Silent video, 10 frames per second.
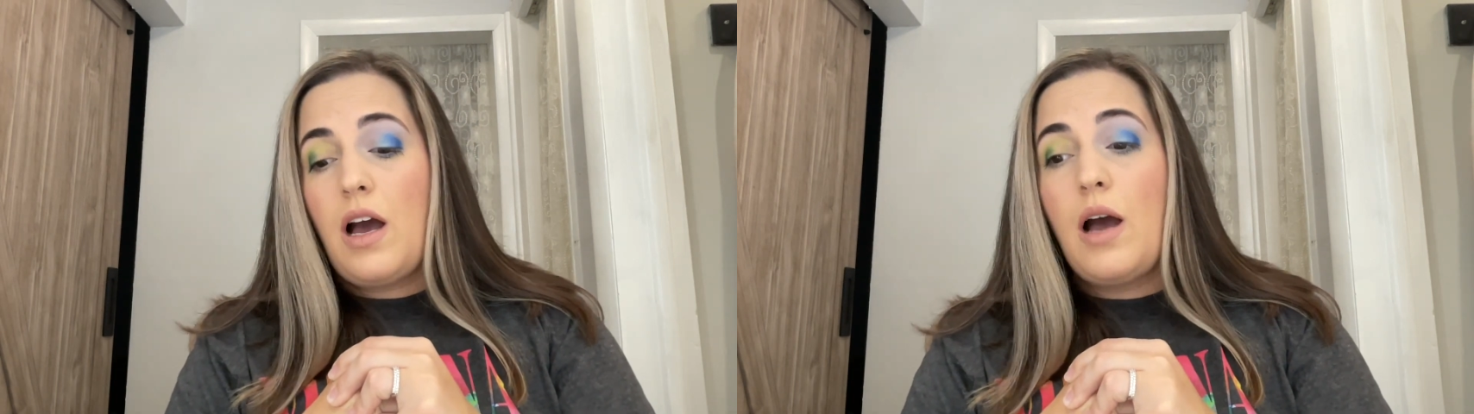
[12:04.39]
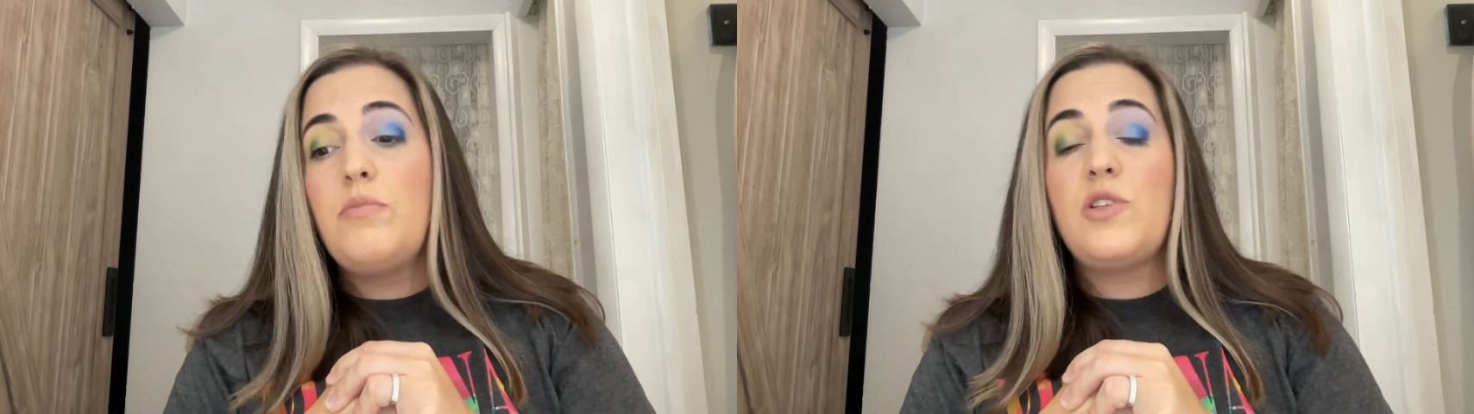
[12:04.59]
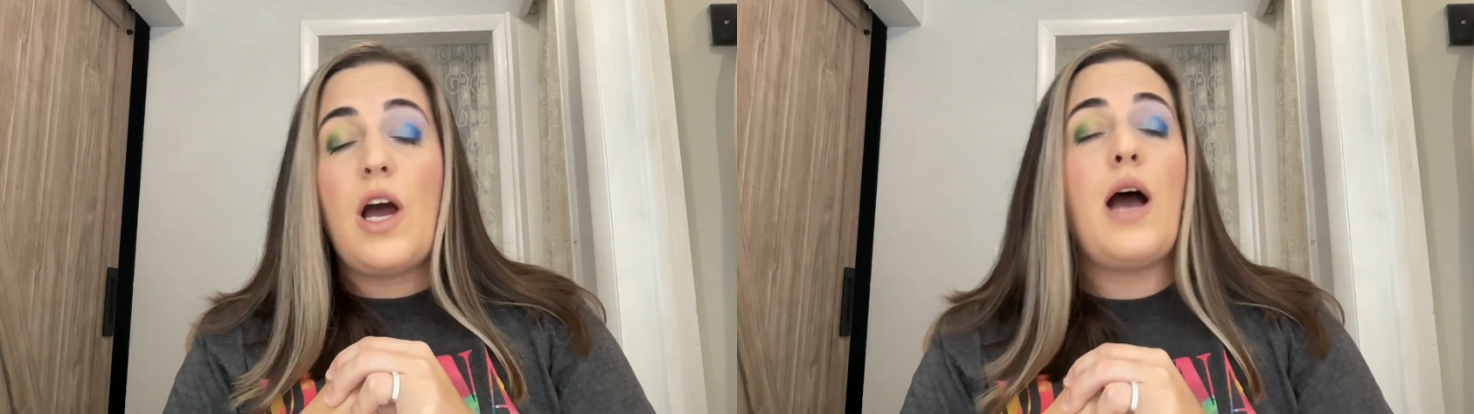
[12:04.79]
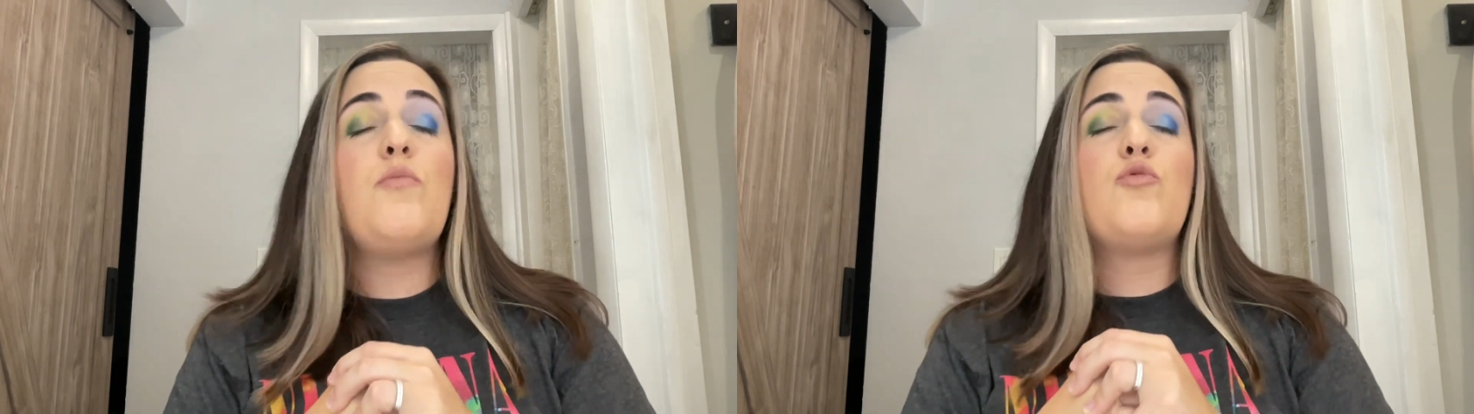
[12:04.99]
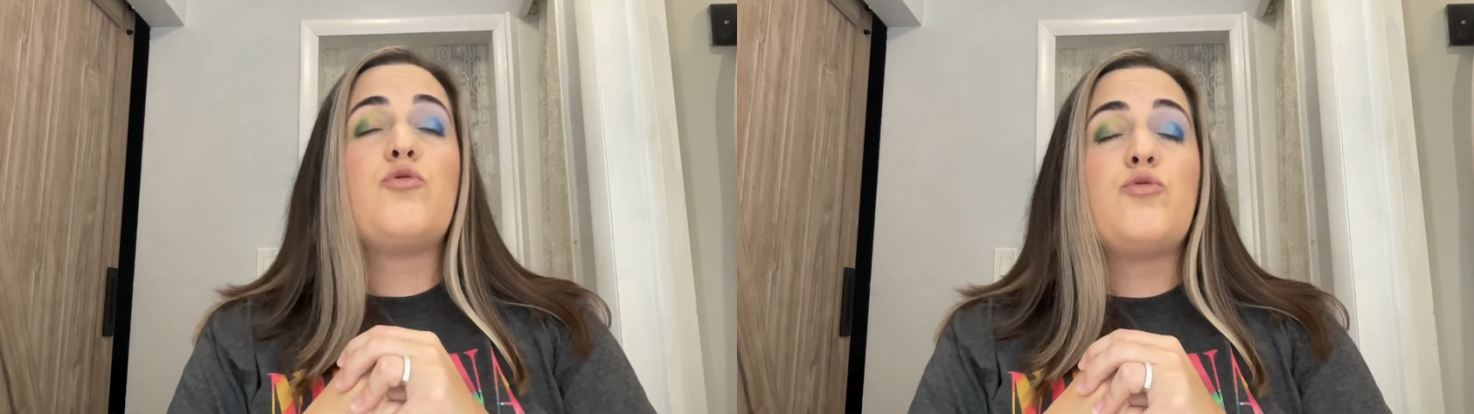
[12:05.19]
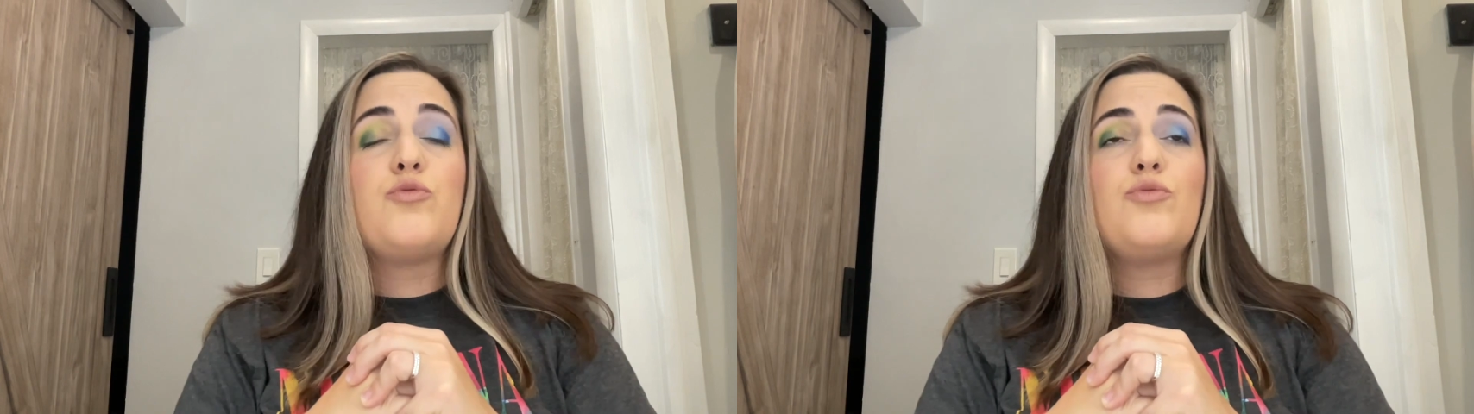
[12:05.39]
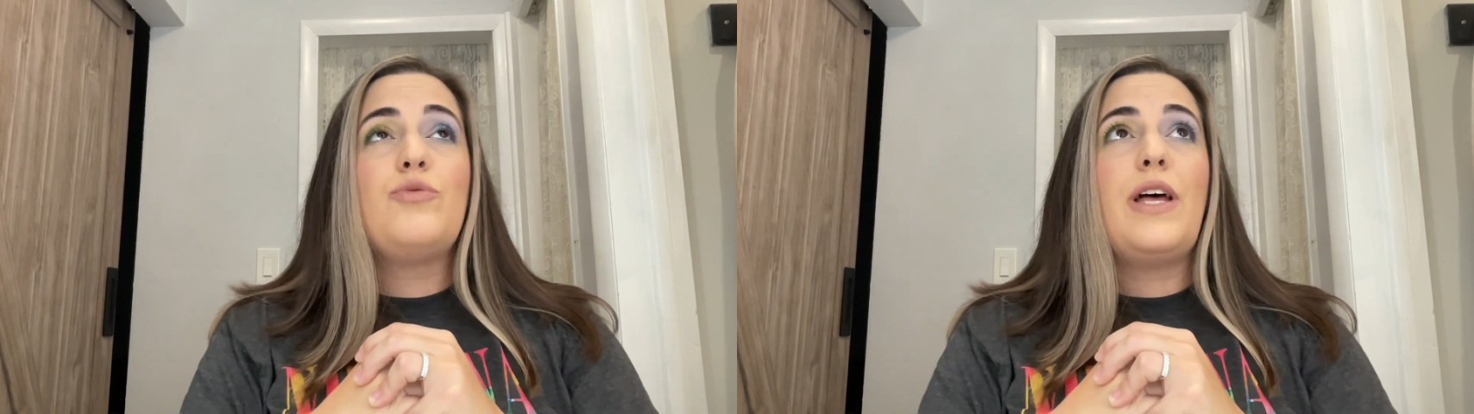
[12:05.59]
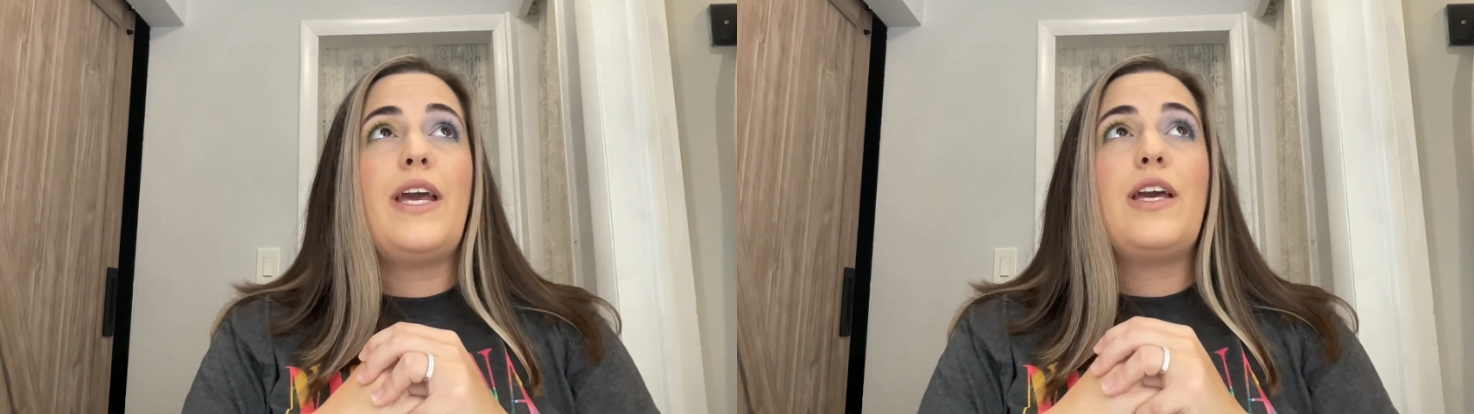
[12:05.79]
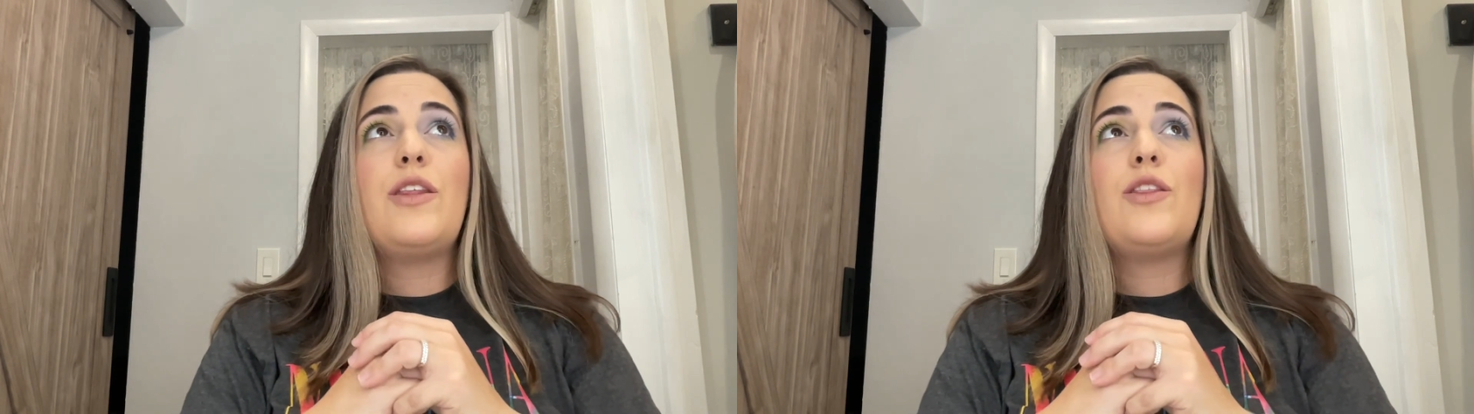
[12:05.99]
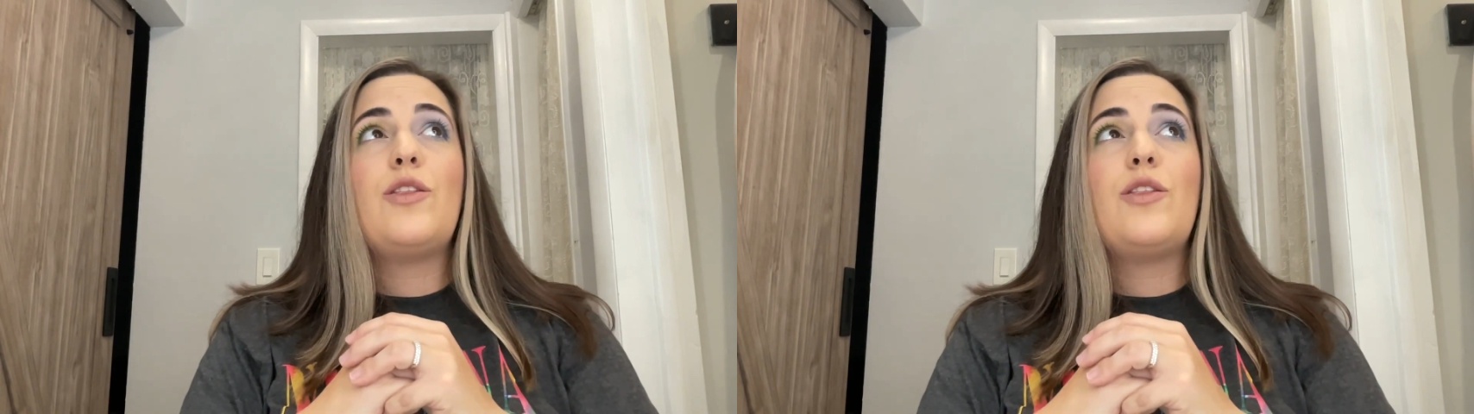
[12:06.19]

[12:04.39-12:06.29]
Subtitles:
I'm like,